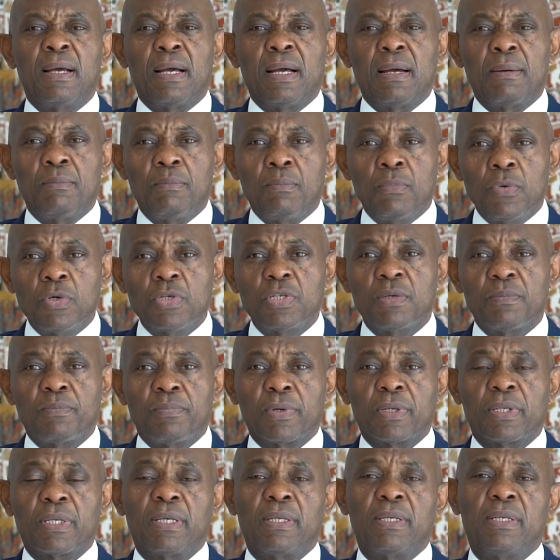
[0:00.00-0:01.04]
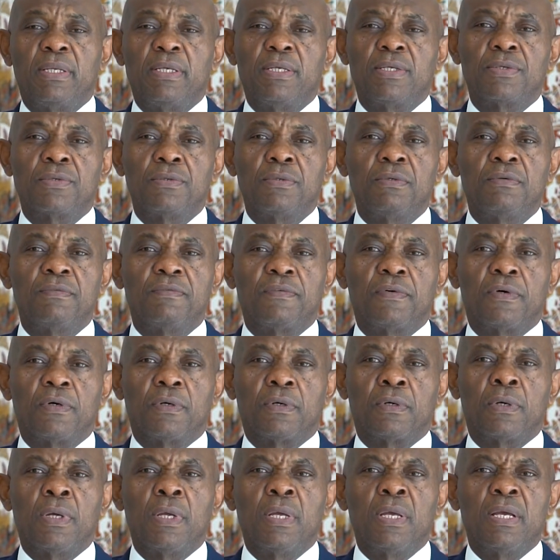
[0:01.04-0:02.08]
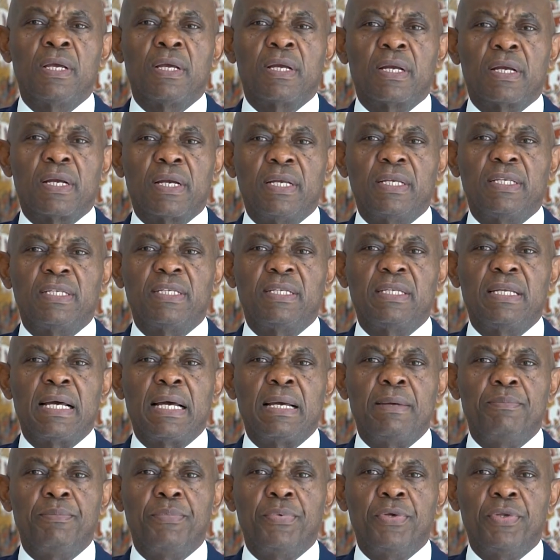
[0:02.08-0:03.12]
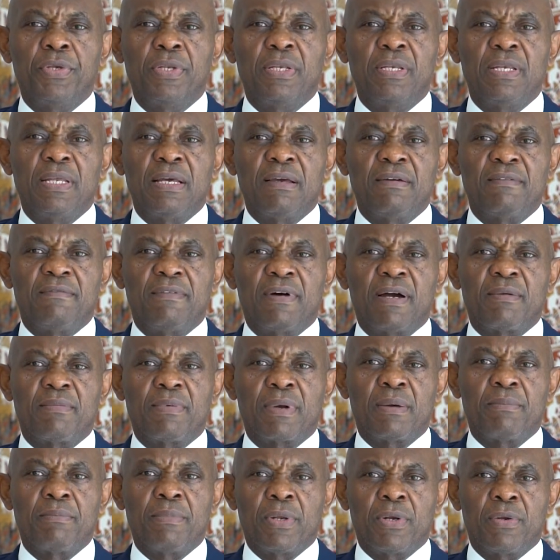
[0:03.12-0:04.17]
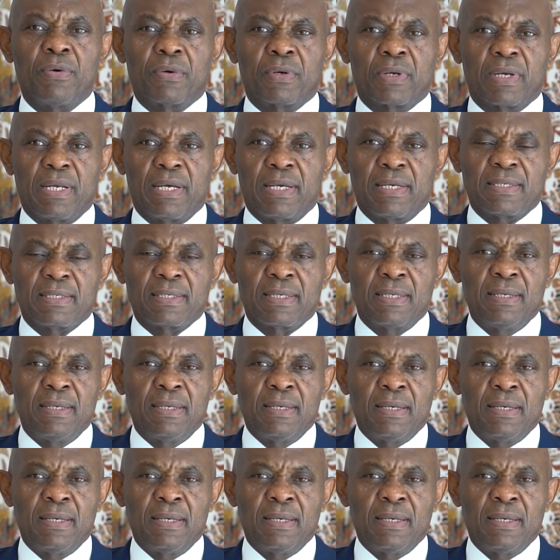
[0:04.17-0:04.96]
And most importantly, it's good for creating and building a vibrant middle class.